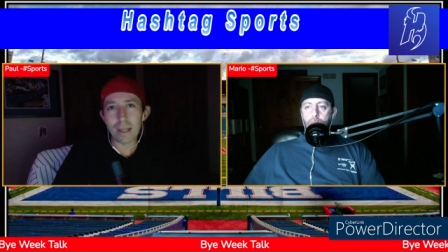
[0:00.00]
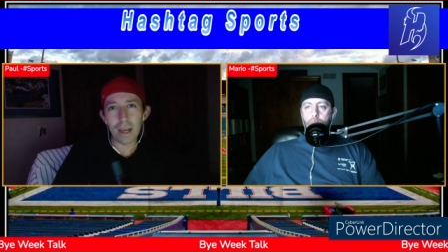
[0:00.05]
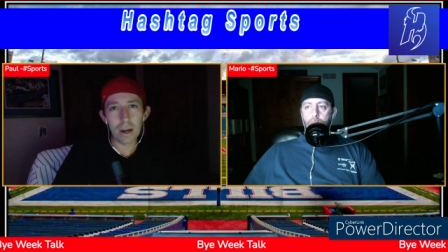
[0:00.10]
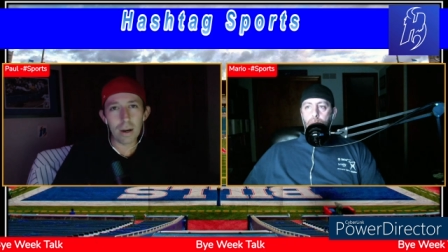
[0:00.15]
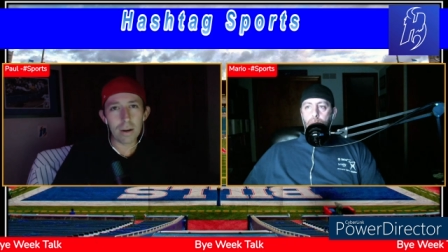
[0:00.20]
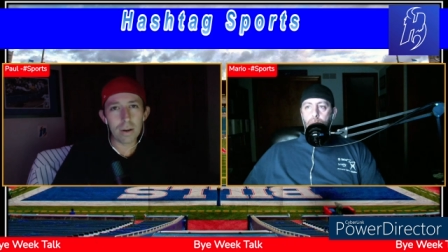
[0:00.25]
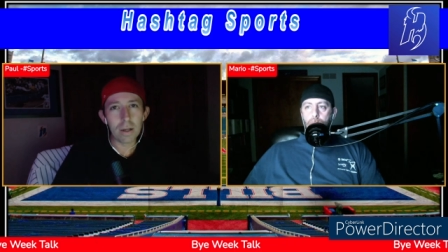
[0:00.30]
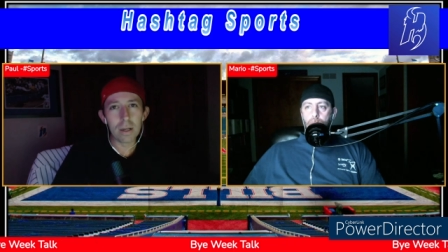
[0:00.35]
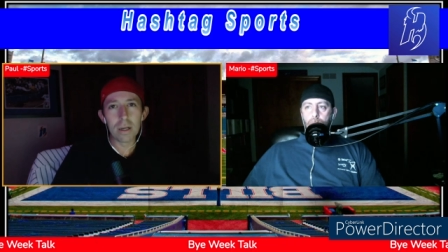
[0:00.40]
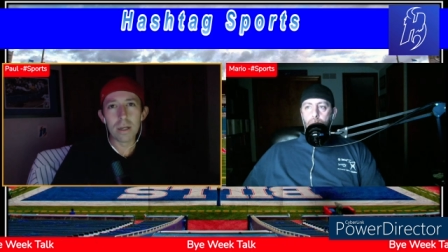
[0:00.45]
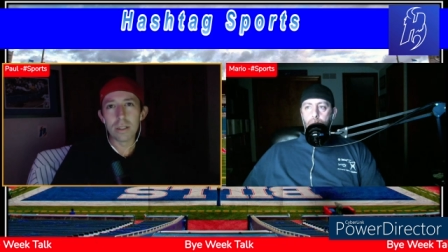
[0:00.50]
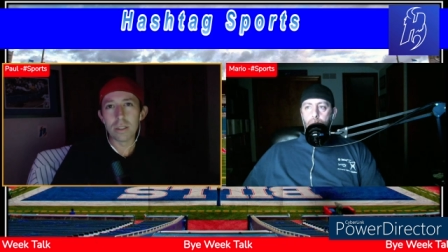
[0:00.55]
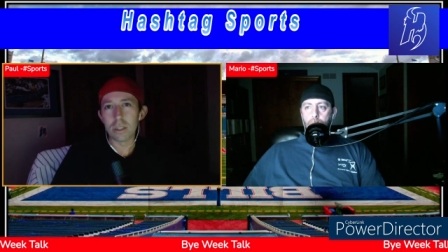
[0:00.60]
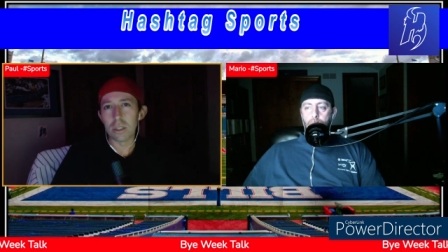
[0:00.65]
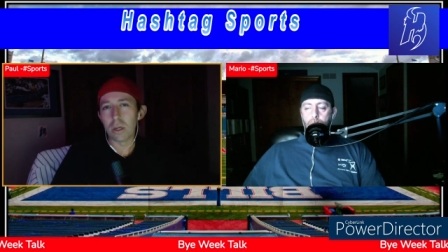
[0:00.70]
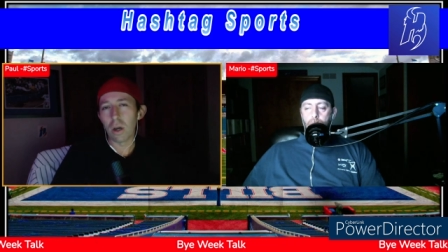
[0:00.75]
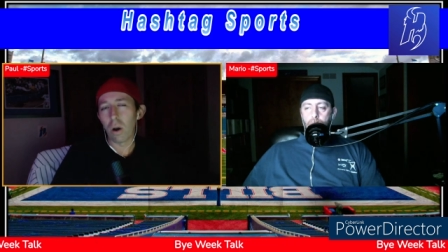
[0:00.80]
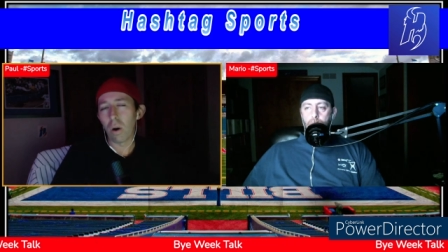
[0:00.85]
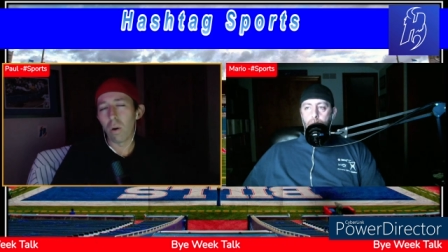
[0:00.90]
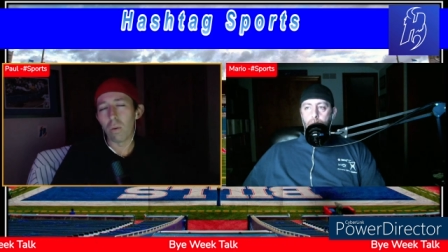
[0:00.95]
there to
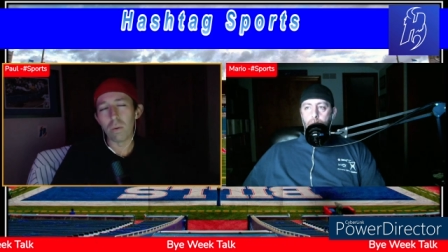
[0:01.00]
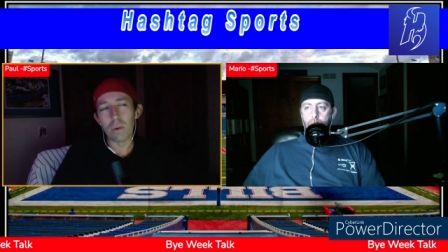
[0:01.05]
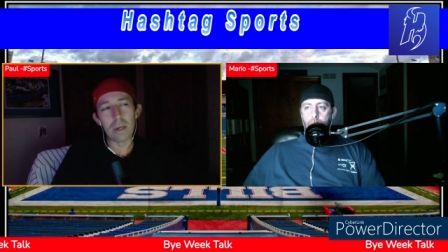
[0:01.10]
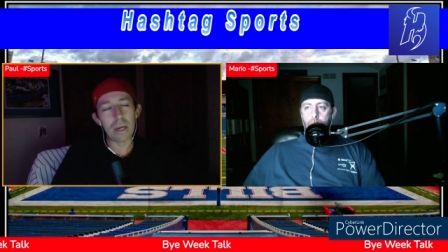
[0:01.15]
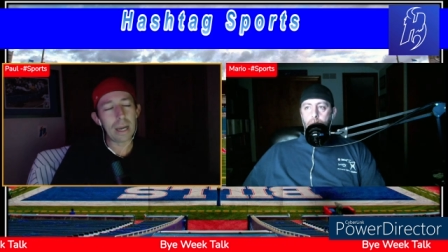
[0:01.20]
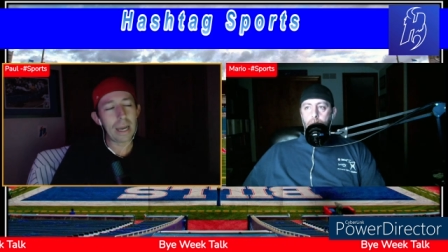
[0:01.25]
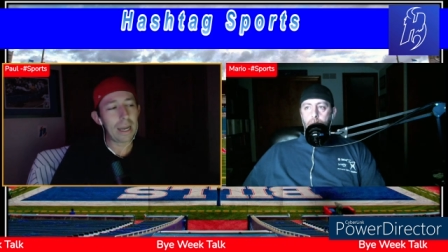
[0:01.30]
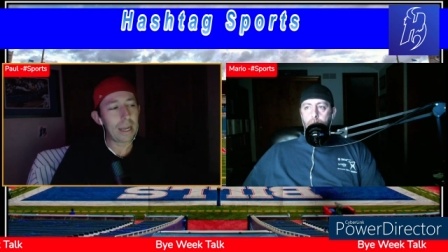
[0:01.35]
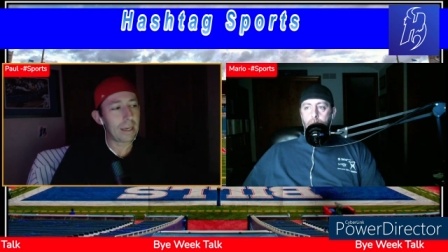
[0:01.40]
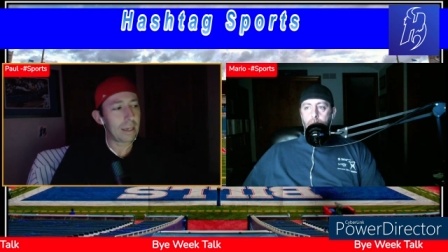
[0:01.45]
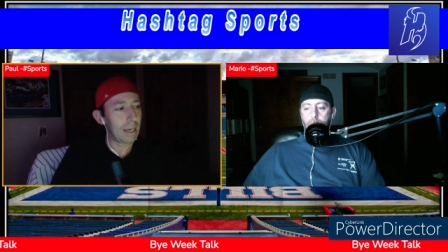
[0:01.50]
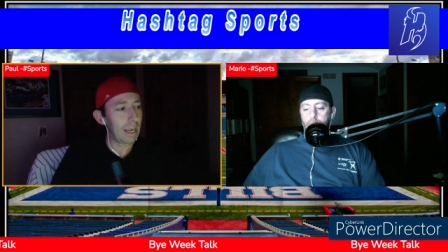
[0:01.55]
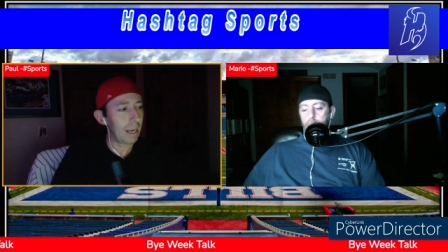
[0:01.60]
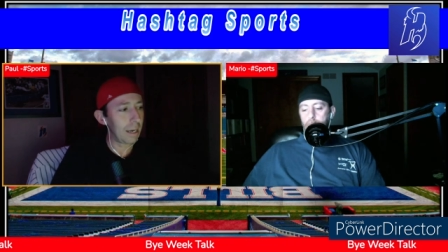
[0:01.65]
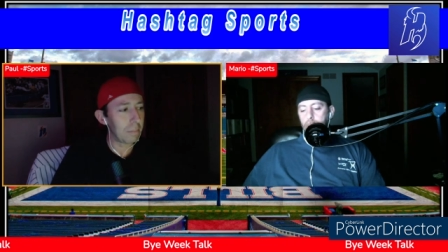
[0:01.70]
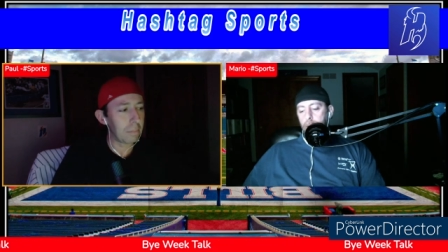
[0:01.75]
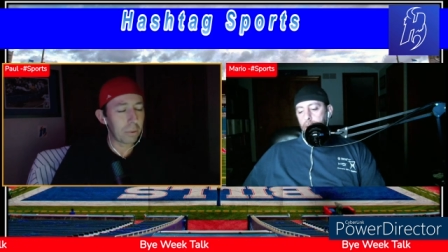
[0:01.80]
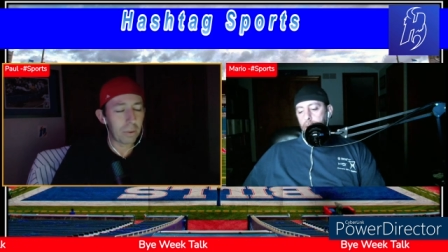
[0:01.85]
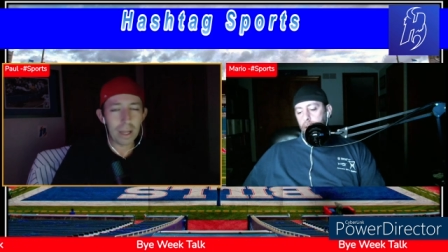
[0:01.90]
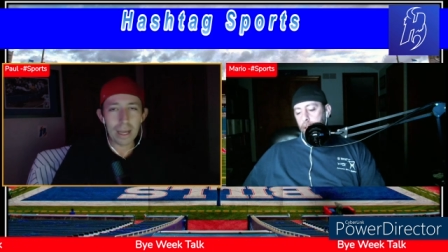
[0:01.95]
go and
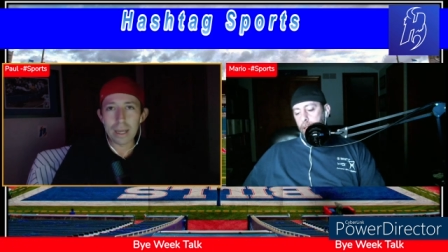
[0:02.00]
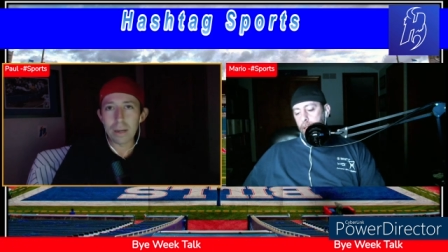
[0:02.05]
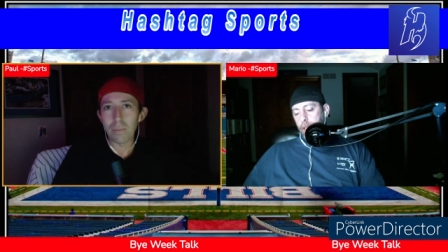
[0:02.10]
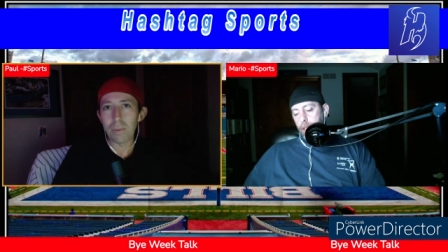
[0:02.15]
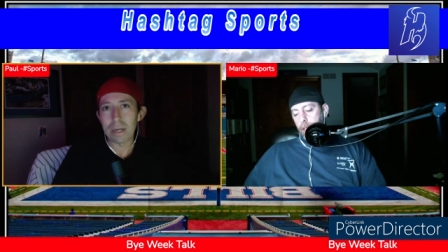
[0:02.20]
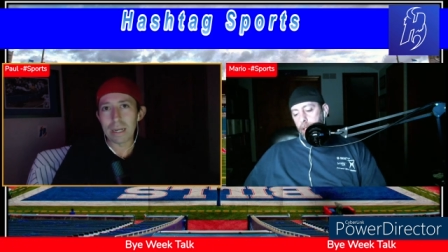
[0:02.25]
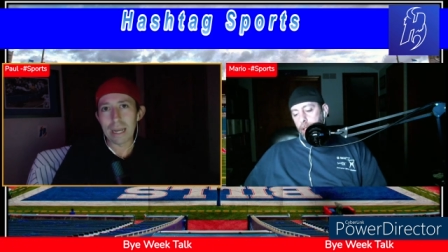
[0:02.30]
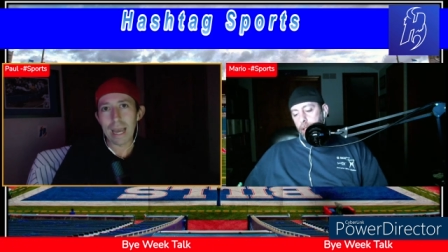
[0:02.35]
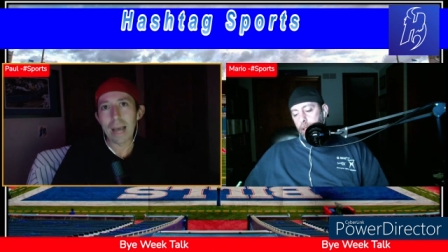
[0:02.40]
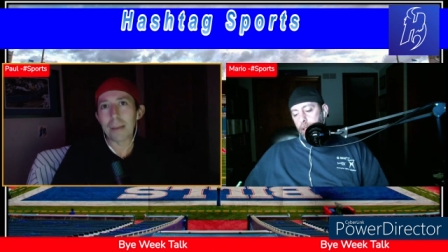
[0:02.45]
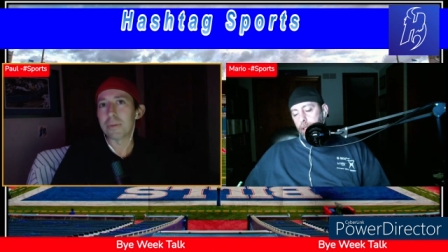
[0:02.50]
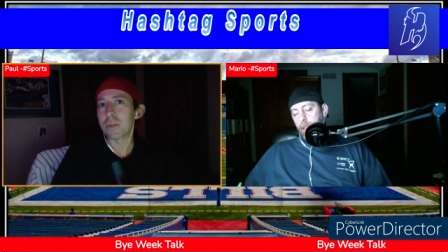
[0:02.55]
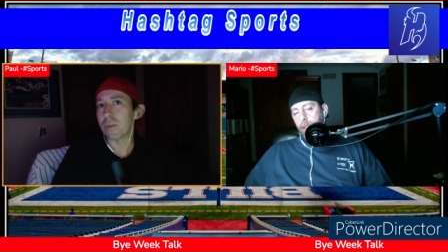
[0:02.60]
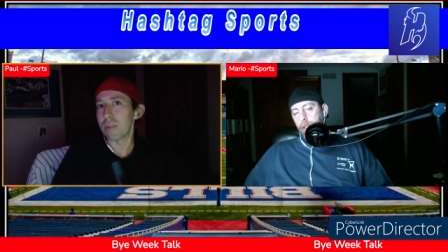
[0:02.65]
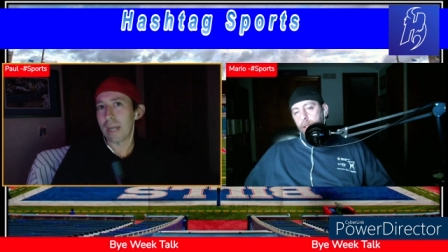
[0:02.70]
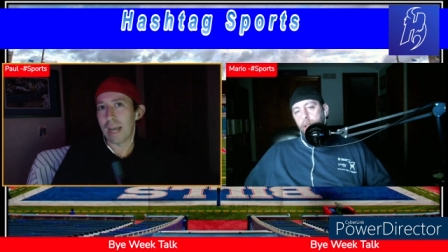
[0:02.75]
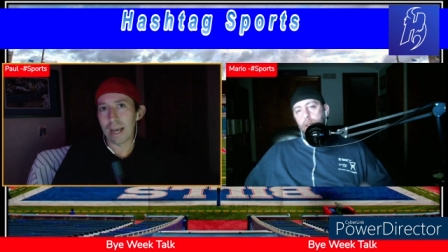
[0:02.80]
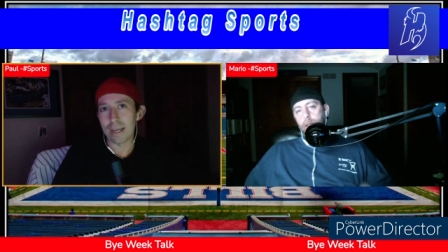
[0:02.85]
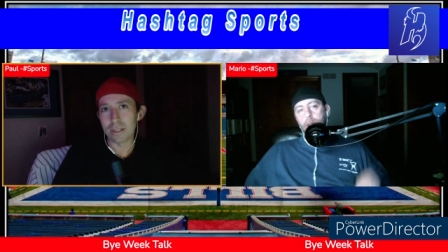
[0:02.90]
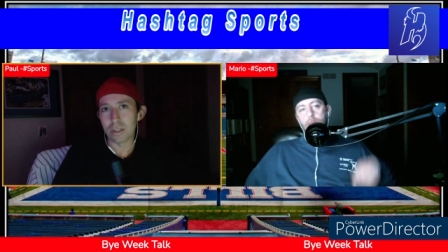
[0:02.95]
and play when he
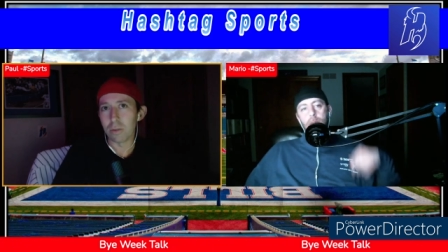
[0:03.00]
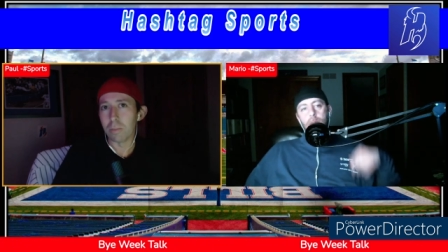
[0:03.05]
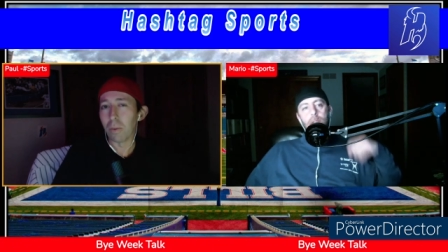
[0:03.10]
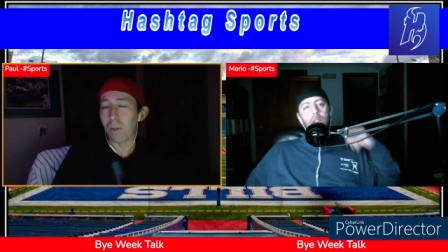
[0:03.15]
absolutely has to.